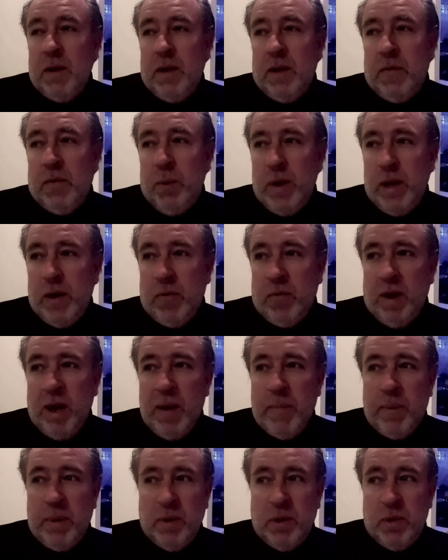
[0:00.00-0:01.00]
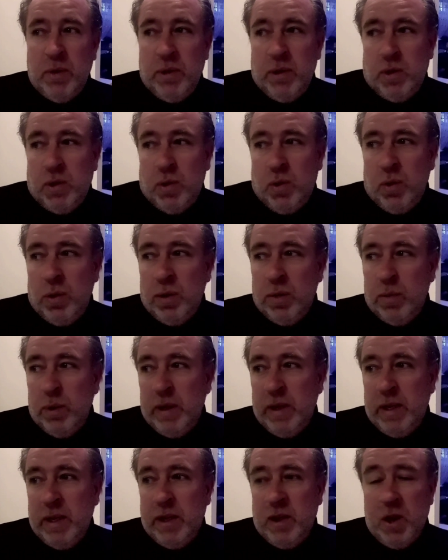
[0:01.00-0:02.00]
If we had a rapper doing a tour,
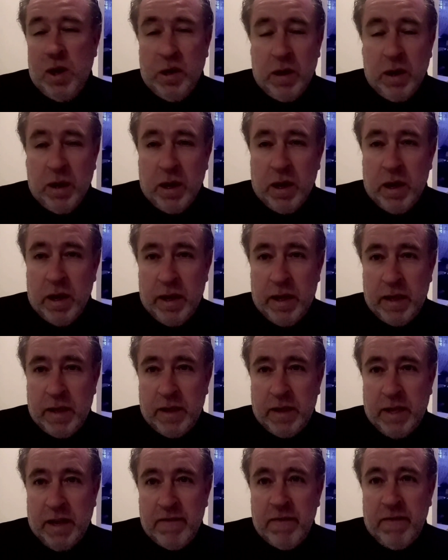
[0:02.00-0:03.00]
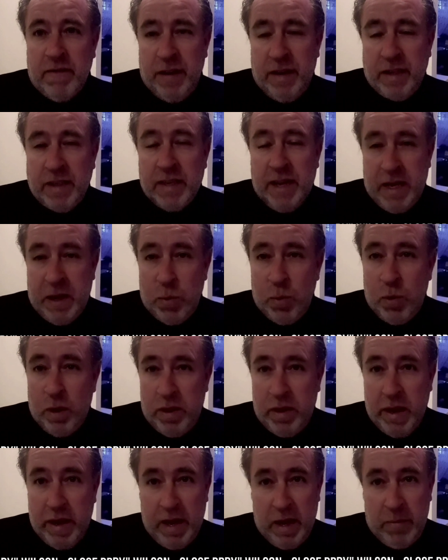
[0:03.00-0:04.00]
we need younger guys that fit in
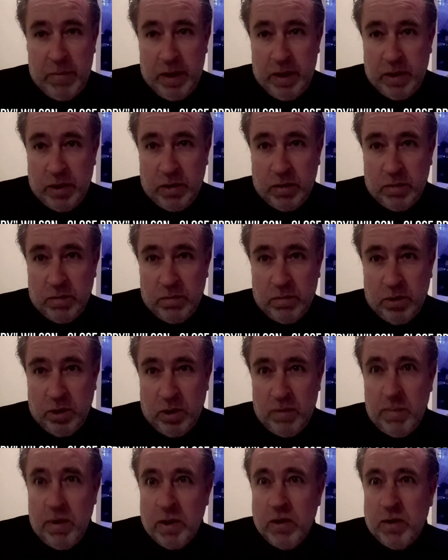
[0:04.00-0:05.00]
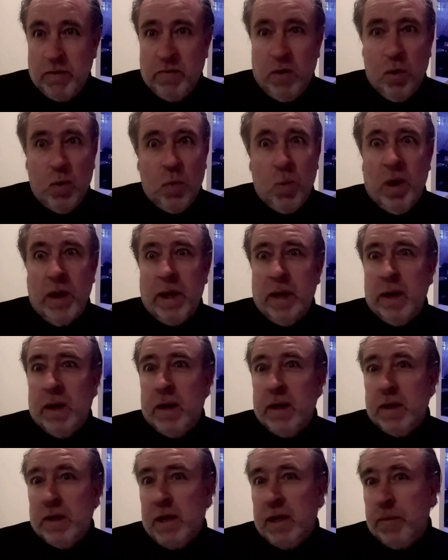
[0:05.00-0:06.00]
with their image, not a bunch of old white
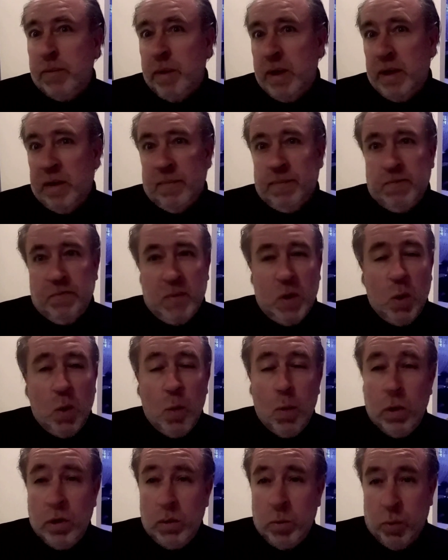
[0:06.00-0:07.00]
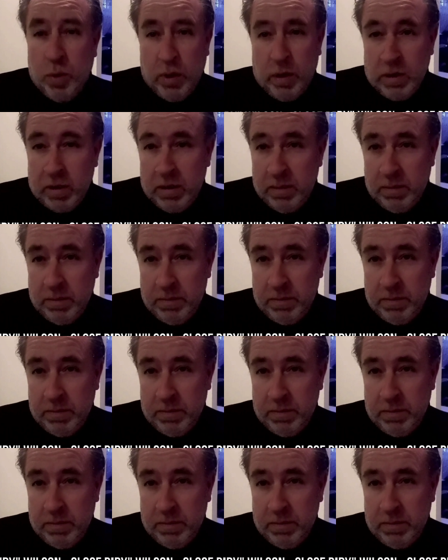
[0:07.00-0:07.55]
guys like me. Wouldn't work.